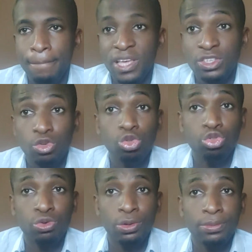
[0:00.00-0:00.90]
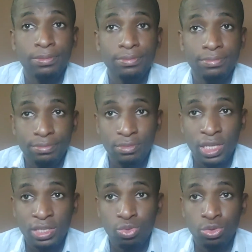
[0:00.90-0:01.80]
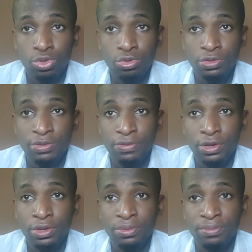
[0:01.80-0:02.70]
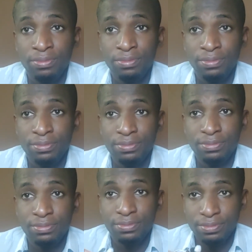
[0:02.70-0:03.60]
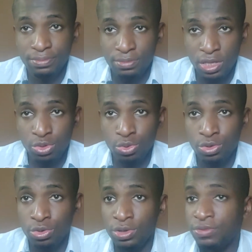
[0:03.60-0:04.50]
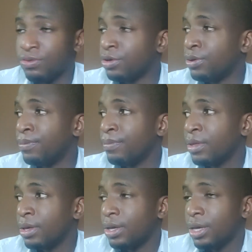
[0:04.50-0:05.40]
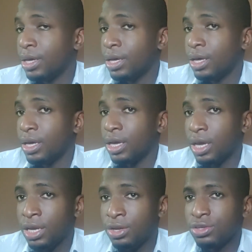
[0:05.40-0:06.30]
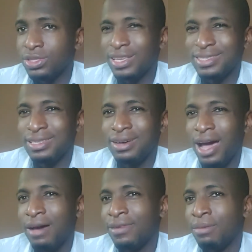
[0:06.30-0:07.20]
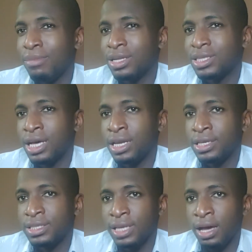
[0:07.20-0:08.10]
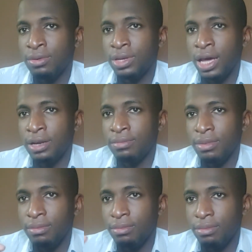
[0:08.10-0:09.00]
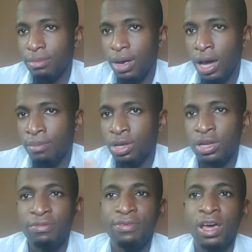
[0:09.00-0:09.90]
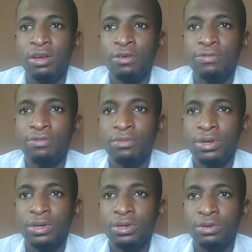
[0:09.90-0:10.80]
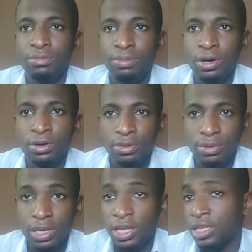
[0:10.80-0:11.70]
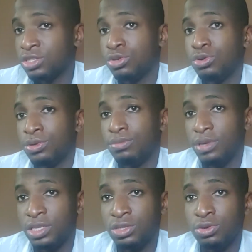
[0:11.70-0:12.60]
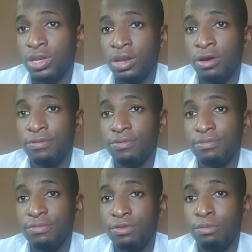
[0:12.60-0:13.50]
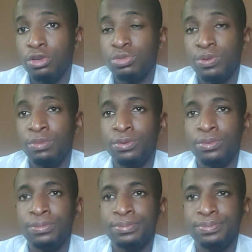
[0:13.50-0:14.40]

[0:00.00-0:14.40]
is neutral, this will do it for you. This will do it for you. It does still have that metallic sound that I'm not a fan of, but it is good. It's good enough for most people.